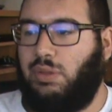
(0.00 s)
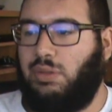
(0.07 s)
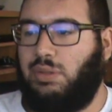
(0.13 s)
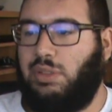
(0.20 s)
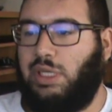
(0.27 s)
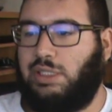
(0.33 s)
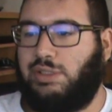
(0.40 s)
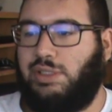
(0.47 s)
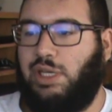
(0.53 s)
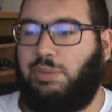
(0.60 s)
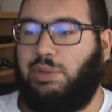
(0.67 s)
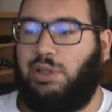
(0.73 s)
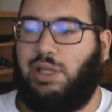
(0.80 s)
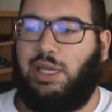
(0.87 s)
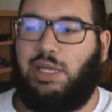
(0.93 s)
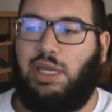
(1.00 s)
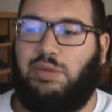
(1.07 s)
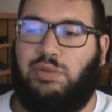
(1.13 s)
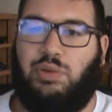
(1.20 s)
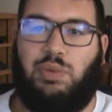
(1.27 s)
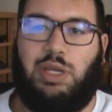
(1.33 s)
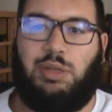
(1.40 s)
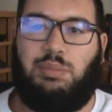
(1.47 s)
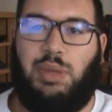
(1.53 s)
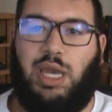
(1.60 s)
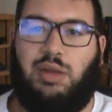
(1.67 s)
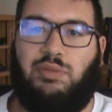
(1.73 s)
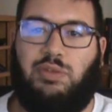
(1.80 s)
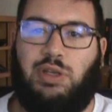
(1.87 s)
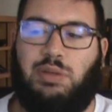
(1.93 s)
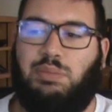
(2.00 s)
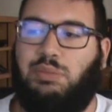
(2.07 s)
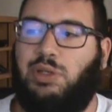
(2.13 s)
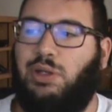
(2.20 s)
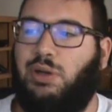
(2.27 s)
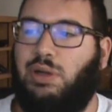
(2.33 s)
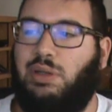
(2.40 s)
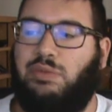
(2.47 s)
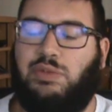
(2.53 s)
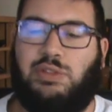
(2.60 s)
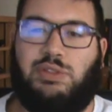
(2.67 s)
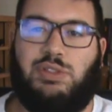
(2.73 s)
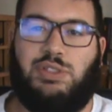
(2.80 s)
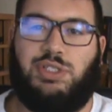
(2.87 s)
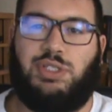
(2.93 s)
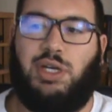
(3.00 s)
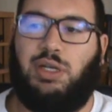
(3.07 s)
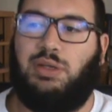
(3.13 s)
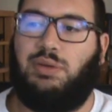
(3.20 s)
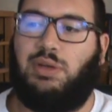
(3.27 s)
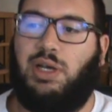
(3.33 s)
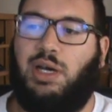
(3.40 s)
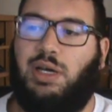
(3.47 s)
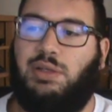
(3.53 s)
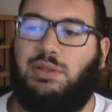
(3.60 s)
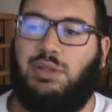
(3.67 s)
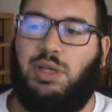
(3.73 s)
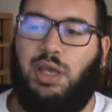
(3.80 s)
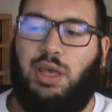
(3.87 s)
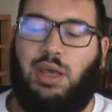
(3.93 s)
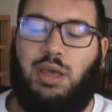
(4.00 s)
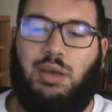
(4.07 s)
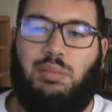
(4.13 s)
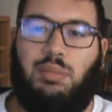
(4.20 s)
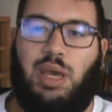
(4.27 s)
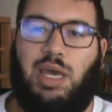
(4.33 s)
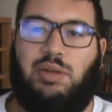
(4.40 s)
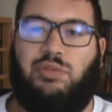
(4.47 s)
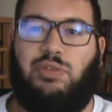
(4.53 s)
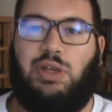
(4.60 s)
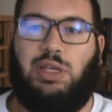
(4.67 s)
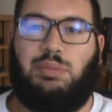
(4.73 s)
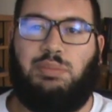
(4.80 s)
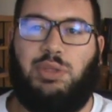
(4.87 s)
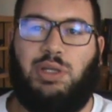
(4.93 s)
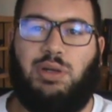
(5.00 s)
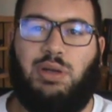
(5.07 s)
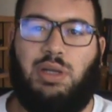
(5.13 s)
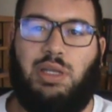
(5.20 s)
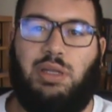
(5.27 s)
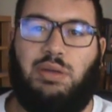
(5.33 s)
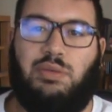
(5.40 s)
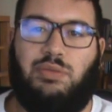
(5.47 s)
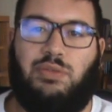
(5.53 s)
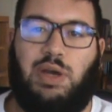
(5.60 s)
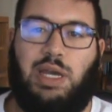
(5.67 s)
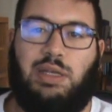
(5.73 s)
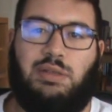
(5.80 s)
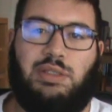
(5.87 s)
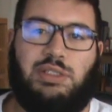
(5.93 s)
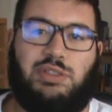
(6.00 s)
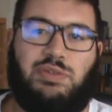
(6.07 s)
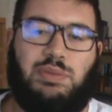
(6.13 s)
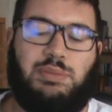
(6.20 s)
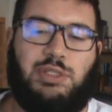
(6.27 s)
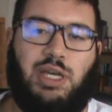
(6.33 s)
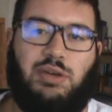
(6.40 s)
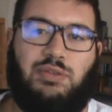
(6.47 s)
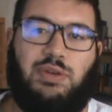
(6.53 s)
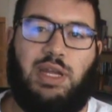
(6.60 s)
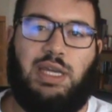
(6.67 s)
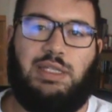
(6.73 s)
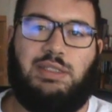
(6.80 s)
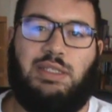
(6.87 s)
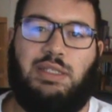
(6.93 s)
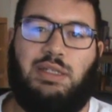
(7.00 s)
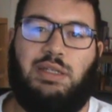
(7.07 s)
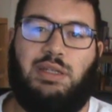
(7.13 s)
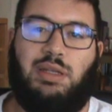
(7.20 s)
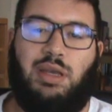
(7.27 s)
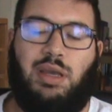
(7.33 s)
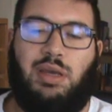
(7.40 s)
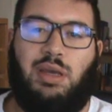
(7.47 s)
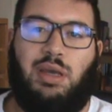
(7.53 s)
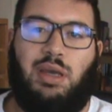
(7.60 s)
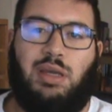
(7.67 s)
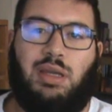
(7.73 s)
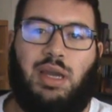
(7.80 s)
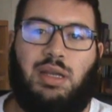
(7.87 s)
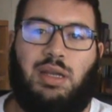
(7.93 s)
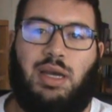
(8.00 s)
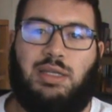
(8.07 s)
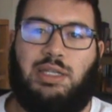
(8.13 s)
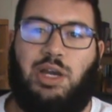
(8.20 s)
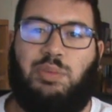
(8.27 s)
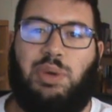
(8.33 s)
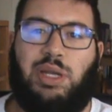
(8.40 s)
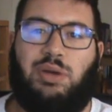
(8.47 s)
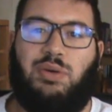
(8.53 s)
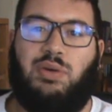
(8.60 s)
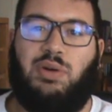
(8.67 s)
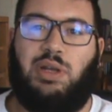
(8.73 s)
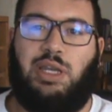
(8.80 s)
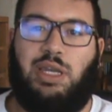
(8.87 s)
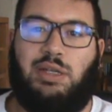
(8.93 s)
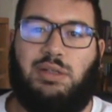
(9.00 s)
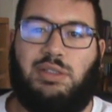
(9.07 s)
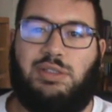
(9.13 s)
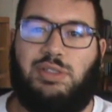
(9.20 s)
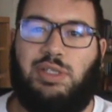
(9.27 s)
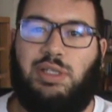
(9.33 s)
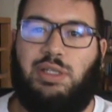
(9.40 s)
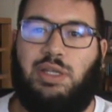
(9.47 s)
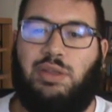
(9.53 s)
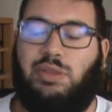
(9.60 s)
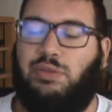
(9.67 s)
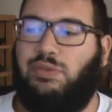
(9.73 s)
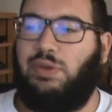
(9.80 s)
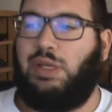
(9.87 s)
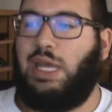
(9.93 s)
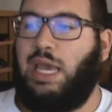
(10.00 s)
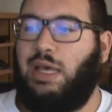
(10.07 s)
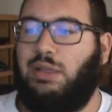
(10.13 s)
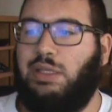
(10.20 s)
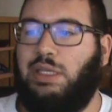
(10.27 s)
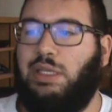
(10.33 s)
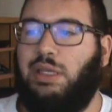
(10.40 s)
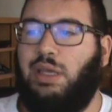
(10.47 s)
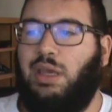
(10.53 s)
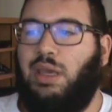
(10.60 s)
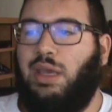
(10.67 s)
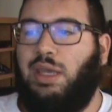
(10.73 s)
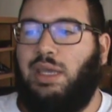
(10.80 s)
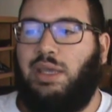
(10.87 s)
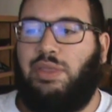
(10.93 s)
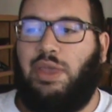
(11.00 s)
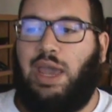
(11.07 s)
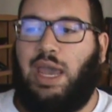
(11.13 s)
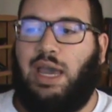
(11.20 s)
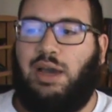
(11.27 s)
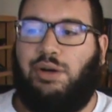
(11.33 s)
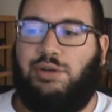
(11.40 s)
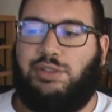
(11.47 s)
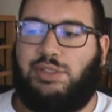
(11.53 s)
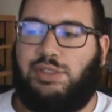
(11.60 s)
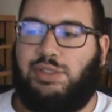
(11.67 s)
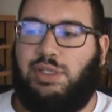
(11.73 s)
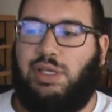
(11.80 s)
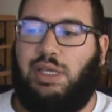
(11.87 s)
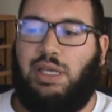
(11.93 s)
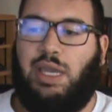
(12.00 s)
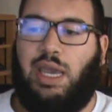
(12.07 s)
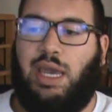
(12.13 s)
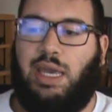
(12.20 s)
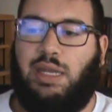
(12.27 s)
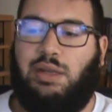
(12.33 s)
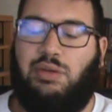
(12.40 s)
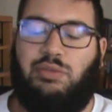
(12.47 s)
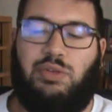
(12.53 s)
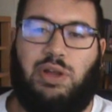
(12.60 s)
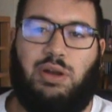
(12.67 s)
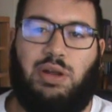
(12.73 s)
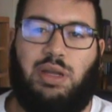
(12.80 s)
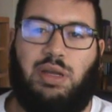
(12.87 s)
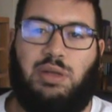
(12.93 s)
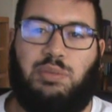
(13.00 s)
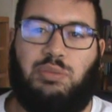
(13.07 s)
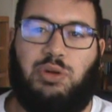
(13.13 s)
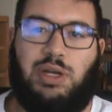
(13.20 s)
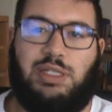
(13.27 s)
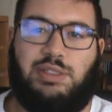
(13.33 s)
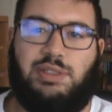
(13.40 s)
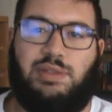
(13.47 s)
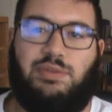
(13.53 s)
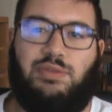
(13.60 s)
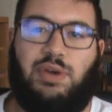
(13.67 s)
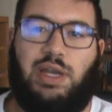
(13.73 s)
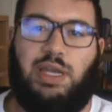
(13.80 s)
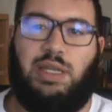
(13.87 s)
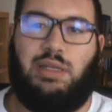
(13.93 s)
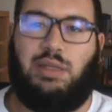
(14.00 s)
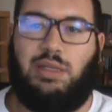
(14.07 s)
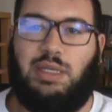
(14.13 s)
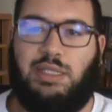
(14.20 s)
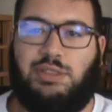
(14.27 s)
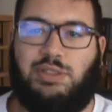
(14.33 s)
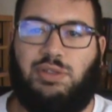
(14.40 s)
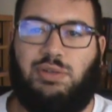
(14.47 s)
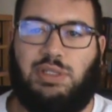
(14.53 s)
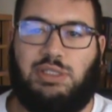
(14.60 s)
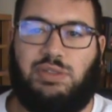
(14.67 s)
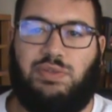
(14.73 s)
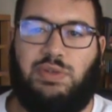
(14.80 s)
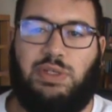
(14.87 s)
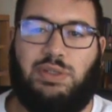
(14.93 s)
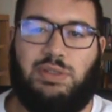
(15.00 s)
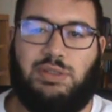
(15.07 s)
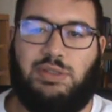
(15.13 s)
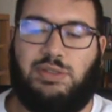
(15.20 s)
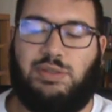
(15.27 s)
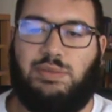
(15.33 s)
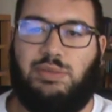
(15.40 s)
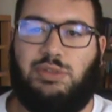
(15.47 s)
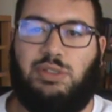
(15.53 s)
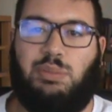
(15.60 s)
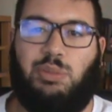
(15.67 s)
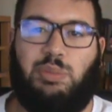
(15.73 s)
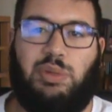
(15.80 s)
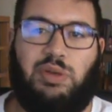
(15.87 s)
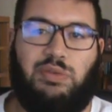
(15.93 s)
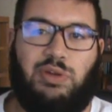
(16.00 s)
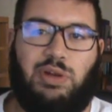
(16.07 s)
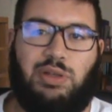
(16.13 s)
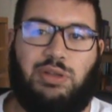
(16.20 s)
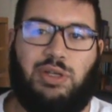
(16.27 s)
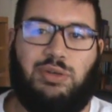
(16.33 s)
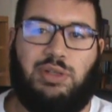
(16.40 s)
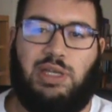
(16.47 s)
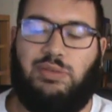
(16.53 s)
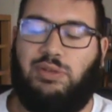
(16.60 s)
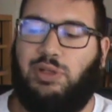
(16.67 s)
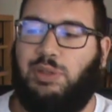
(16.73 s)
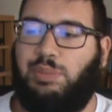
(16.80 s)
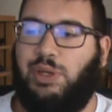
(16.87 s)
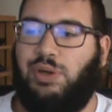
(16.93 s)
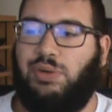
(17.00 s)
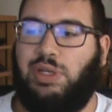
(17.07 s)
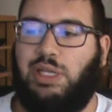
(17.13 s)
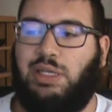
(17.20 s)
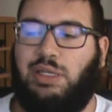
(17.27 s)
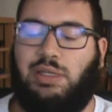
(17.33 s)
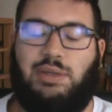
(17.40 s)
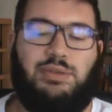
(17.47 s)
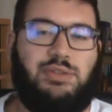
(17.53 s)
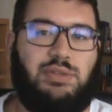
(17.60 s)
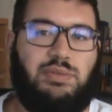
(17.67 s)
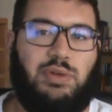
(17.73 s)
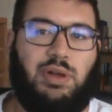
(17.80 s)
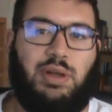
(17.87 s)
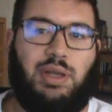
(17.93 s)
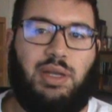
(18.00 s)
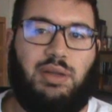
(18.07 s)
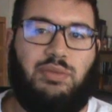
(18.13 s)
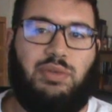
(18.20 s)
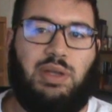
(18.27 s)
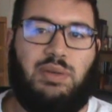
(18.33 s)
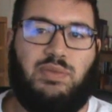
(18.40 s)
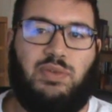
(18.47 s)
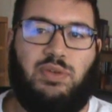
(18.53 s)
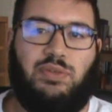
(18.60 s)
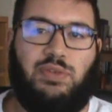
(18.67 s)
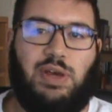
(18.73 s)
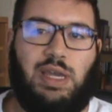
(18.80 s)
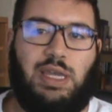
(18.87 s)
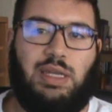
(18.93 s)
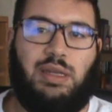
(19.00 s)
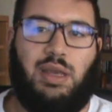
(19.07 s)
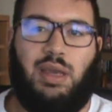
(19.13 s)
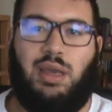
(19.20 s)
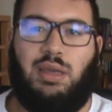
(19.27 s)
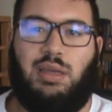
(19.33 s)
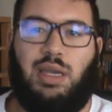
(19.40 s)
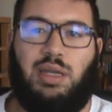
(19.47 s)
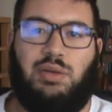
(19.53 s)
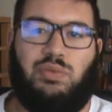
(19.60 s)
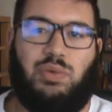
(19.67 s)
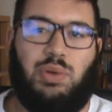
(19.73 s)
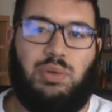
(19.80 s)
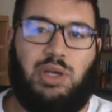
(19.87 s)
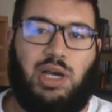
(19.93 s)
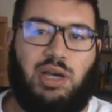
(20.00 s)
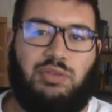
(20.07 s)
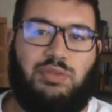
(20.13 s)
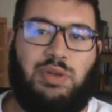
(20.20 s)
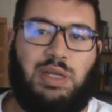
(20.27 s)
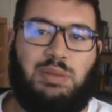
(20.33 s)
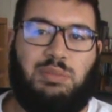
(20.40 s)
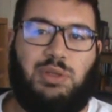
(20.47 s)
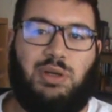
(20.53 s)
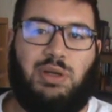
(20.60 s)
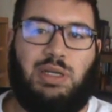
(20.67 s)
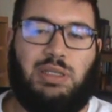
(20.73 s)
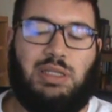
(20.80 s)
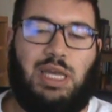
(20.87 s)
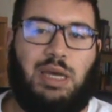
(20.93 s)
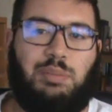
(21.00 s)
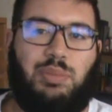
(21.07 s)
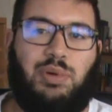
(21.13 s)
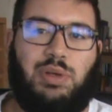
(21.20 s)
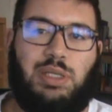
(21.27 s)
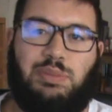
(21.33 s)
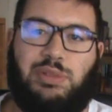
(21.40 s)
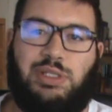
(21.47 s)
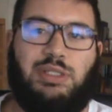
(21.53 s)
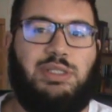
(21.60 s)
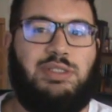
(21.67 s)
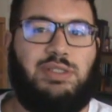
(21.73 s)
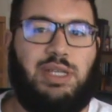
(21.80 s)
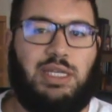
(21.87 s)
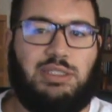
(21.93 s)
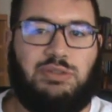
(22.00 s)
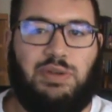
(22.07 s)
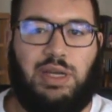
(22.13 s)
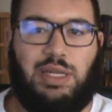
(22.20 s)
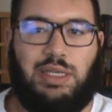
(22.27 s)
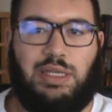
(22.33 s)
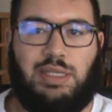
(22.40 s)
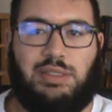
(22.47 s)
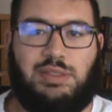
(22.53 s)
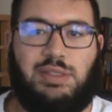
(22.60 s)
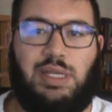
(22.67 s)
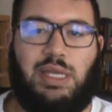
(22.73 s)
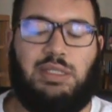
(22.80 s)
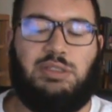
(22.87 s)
Next up at light heavyweight, Matt Van Buren versus Sean O'Connell. Matt Van Buren, finalist from Tough 19, got knocked out by Corey Anderson in the finale. In the house, he had a very unimpressive fight against Chris Fields, who seemed to be a very low-level opponent, and it was a very uneventful fight. Kind of wrote off Van Buren at that point, but in his next fight against Dan